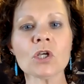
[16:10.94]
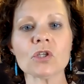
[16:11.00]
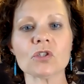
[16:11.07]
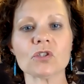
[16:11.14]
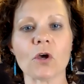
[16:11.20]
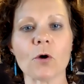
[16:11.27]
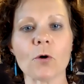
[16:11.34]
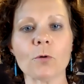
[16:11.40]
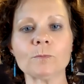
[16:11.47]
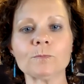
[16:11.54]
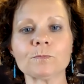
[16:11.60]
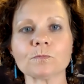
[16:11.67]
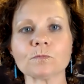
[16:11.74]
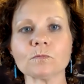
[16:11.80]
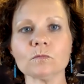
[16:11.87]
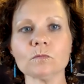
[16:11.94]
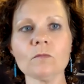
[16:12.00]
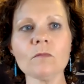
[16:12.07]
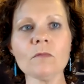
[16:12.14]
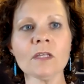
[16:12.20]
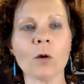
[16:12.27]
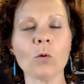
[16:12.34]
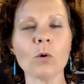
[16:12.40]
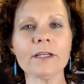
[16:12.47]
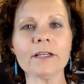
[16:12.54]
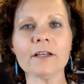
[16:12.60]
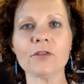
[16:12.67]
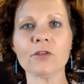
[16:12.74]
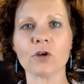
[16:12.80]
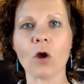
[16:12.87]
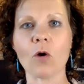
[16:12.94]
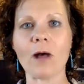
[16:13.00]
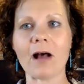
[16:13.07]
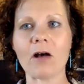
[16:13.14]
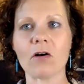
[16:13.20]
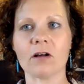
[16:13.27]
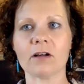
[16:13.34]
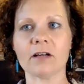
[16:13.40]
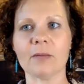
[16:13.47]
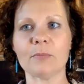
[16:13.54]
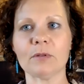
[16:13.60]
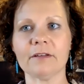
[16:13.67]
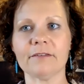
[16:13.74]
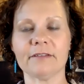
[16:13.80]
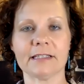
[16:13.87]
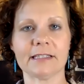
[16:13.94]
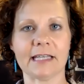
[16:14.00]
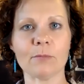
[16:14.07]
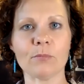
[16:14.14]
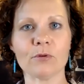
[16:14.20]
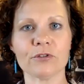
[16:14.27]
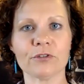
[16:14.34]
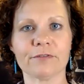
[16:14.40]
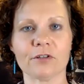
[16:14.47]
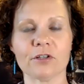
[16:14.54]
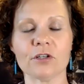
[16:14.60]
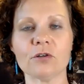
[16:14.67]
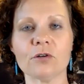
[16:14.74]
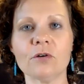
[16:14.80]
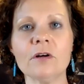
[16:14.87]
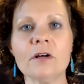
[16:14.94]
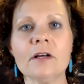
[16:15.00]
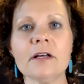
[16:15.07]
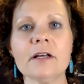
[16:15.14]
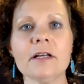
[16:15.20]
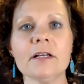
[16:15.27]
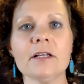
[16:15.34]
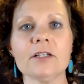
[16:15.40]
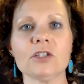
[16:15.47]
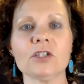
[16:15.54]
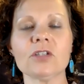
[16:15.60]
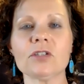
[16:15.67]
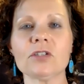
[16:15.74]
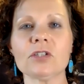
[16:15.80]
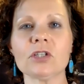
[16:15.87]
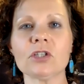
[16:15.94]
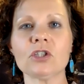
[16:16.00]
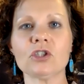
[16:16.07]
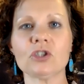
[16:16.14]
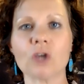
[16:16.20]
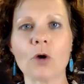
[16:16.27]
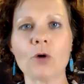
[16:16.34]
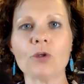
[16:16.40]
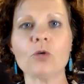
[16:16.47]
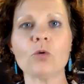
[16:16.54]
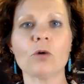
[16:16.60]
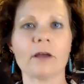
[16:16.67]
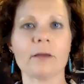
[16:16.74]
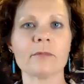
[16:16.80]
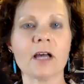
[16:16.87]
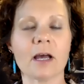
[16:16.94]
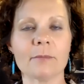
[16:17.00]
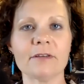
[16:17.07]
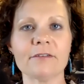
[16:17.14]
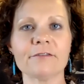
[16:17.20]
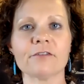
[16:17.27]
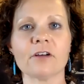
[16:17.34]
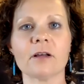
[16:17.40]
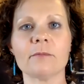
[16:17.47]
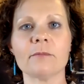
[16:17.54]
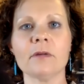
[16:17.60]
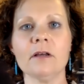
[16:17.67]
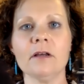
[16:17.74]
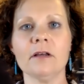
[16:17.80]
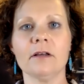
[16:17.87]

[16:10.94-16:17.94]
So I want to throw out a couple of examples for you just to show you where I'm coming from,